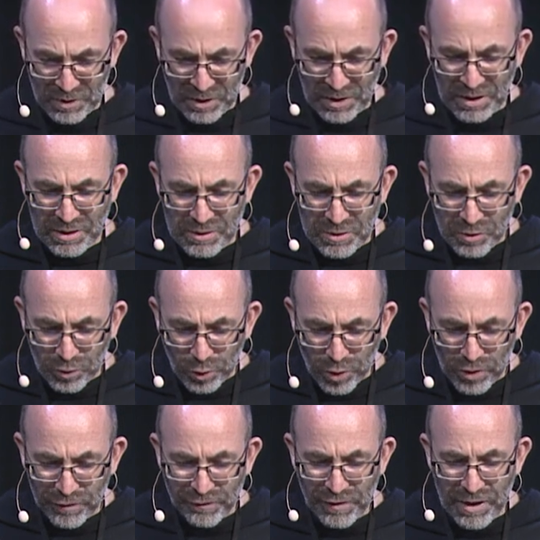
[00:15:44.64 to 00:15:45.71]
He is
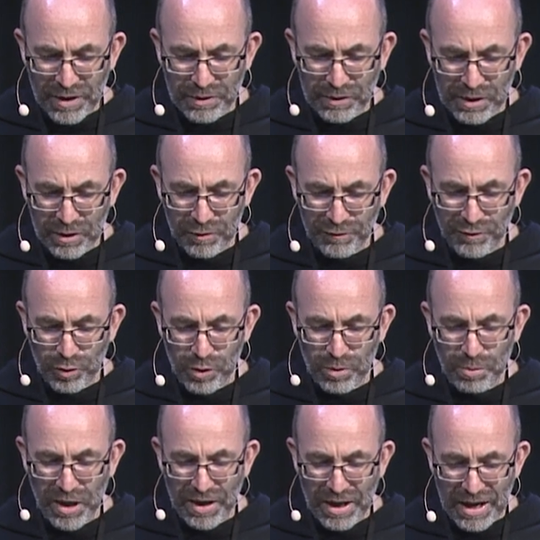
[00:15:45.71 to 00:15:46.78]
glorified, therefore,
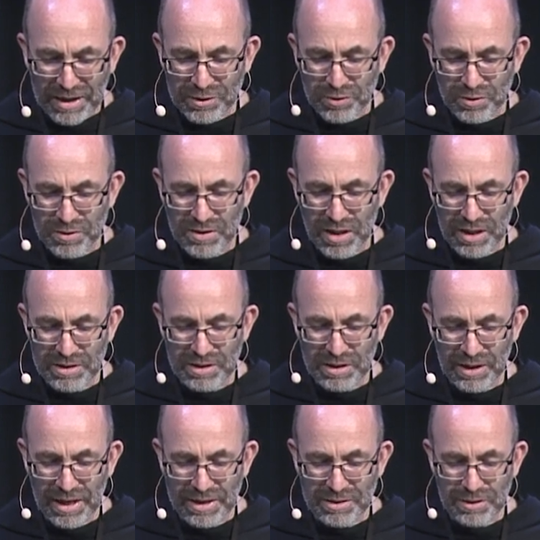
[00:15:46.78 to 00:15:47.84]
by exercising
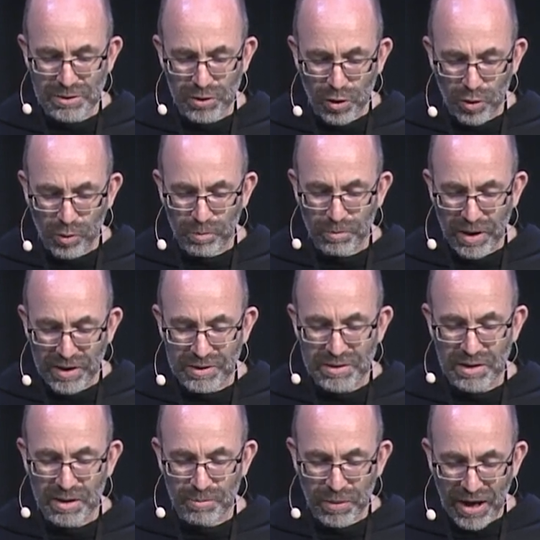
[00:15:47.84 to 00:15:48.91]
as his own might
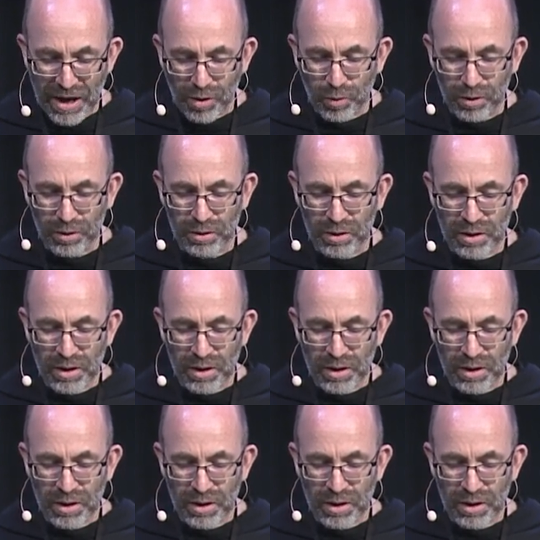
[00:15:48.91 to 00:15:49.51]
and power,